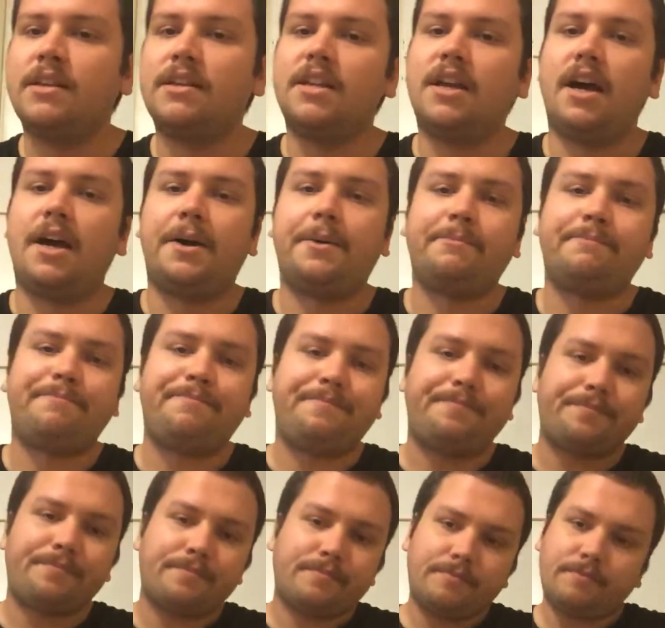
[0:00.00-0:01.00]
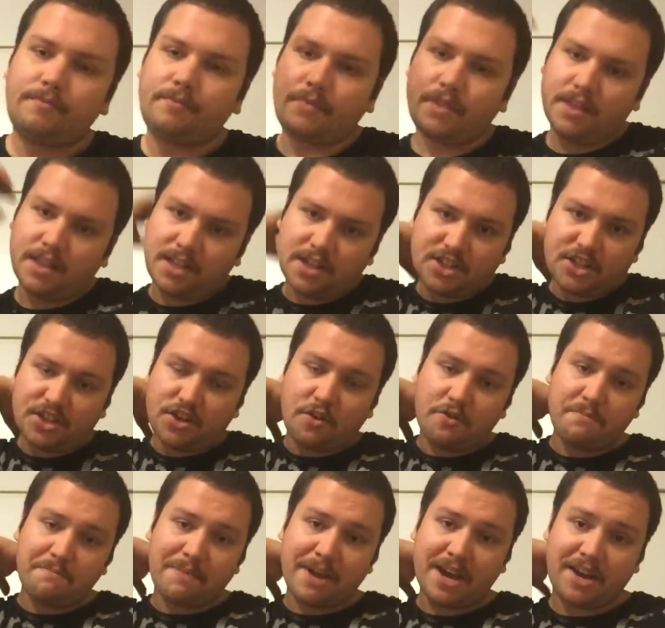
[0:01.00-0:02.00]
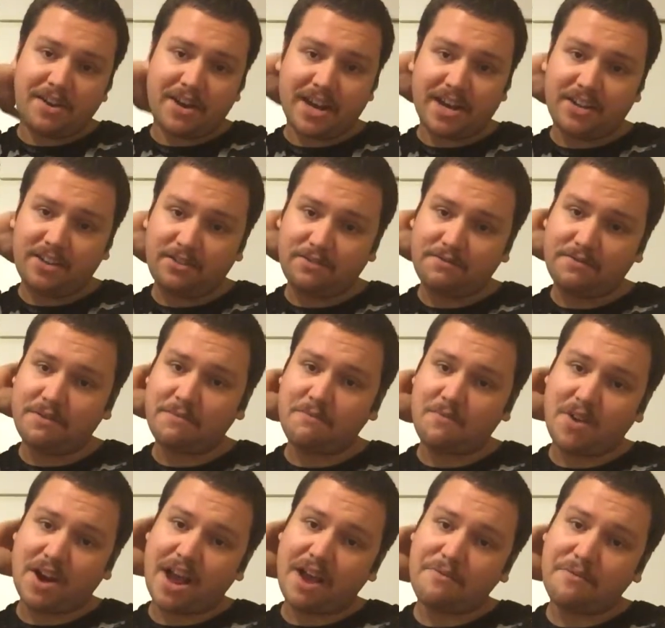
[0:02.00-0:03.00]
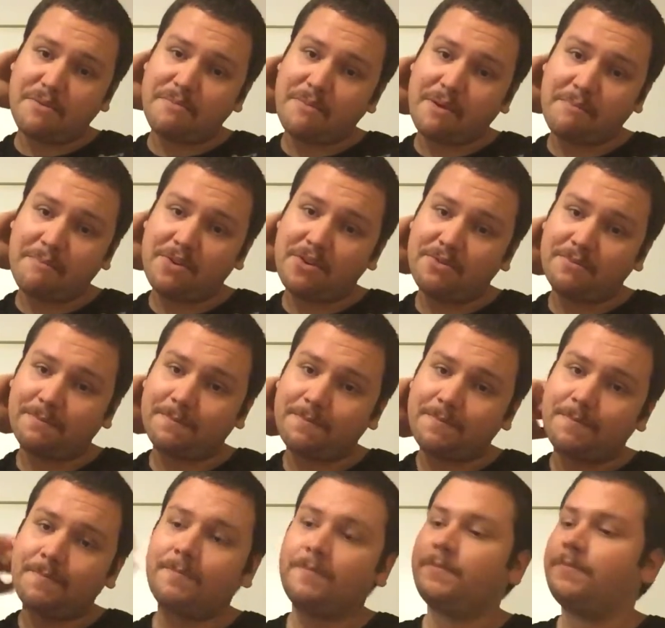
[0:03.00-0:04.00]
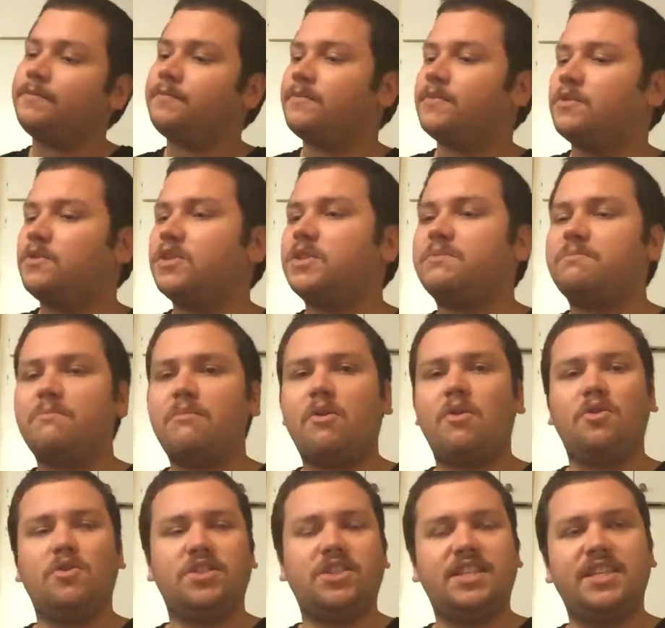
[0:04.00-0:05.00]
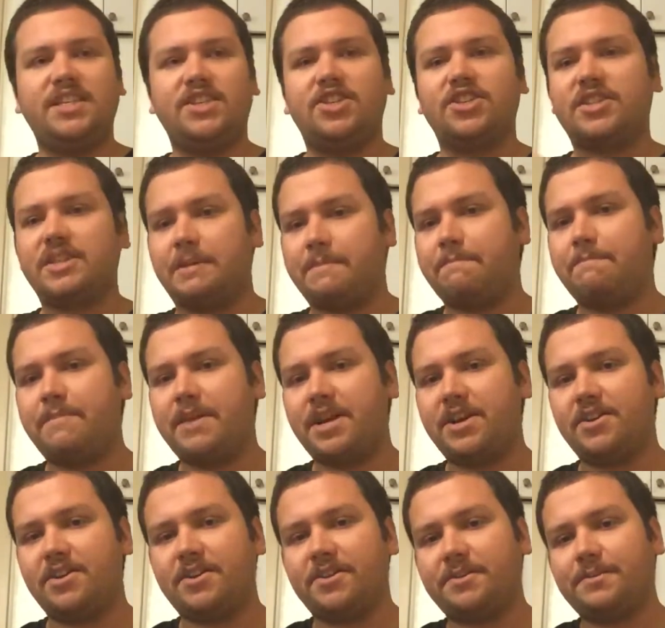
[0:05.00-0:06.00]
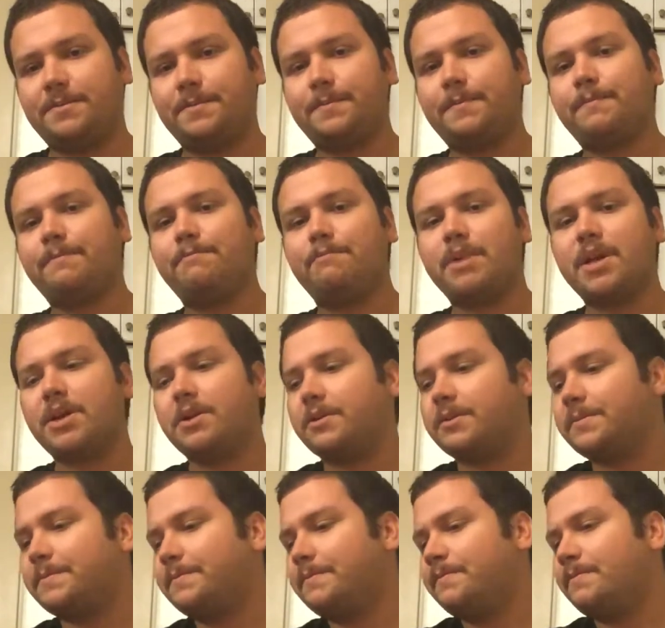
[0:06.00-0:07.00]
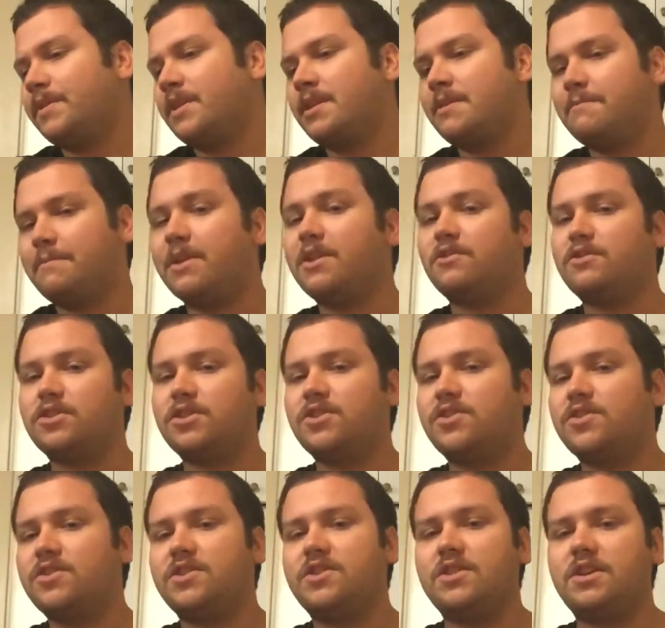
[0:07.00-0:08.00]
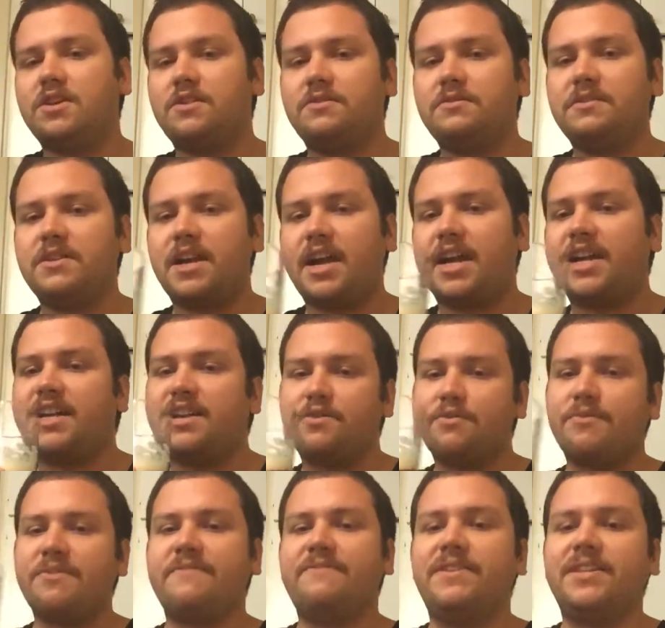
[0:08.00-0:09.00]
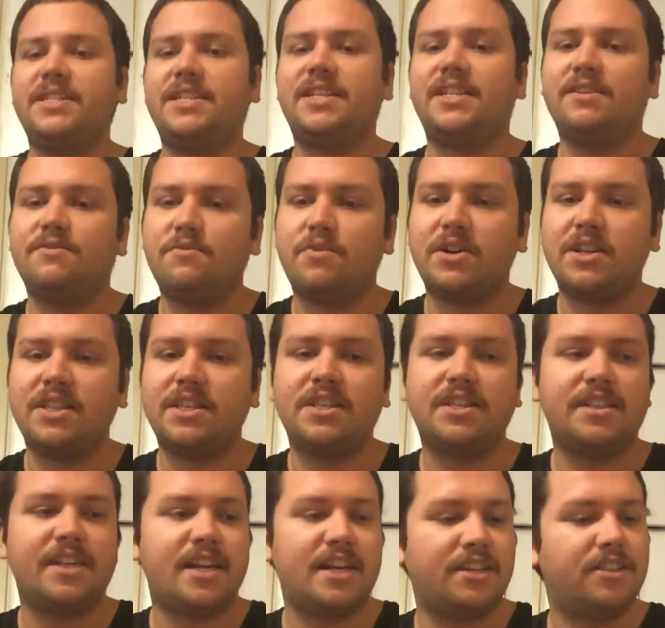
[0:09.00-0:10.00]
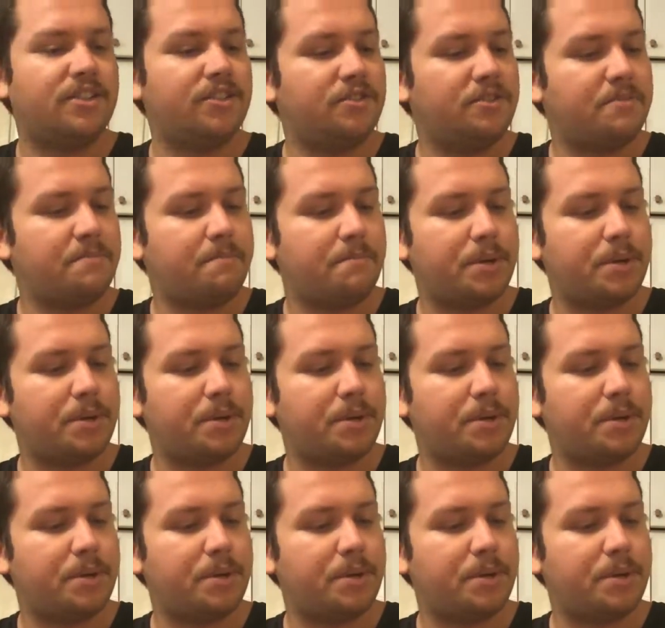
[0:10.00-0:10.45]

The Stone Pale Ale, from what I remember, was mostly just a bitter beer, but it was good though. I need to revisit it one of these days soon.